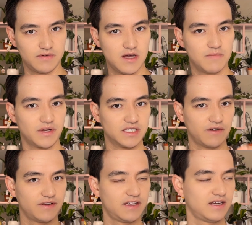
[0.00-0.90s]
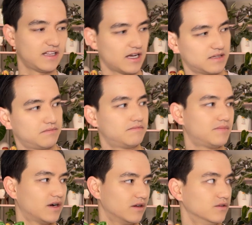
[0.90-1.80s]
because everything in that
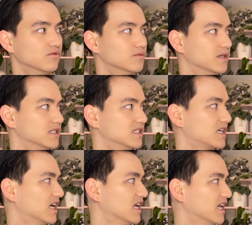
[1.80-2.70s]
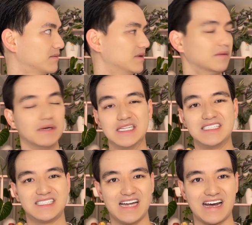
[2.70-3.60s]
part of the room has kind of like been a bit
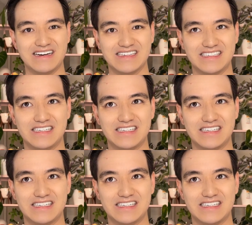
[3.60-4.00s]
stagnant.